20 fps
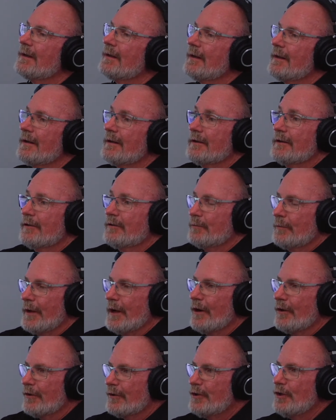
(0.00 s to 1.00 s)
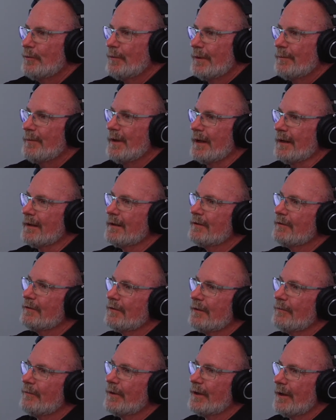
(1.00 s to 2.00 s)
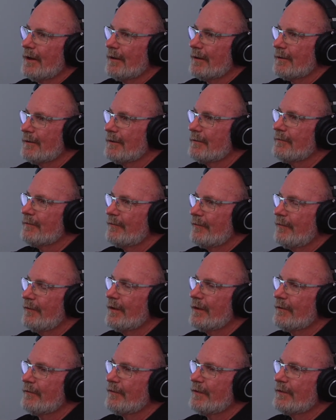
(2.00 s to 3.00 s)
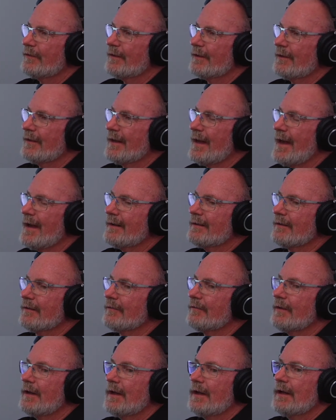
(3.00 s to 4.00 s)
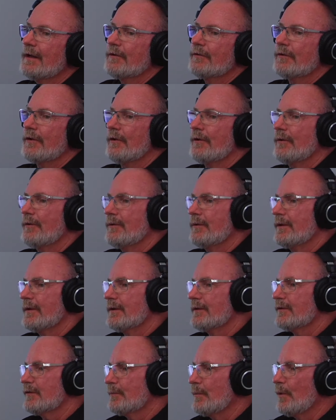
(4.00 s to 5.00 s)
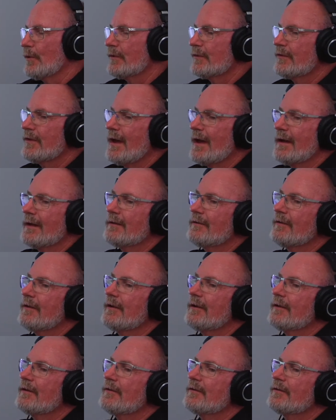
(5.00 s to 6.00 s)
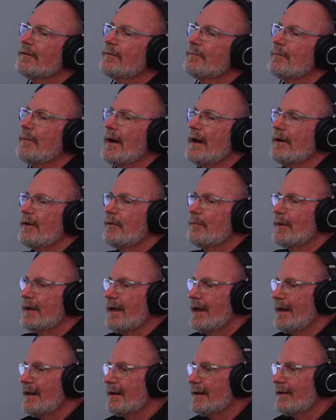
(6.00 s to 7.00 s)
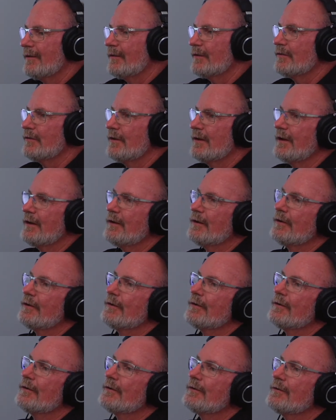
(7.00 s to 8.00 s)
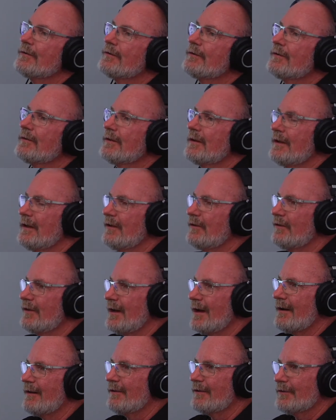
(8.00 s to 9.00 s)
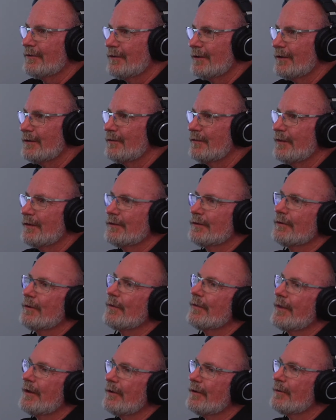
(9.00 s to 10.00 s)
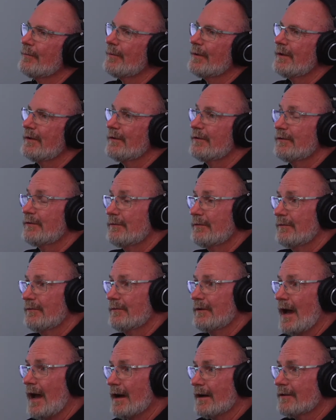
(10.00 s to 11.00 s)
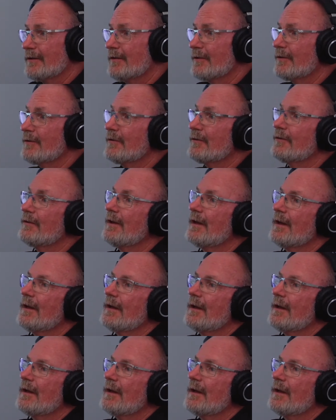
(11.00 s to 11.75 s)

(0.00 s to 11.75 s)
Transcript: because uh, we are human beings and we are you know physically active. So the sports scientists, biomechanical engineers, kinesiologists, physical therapists, doctors,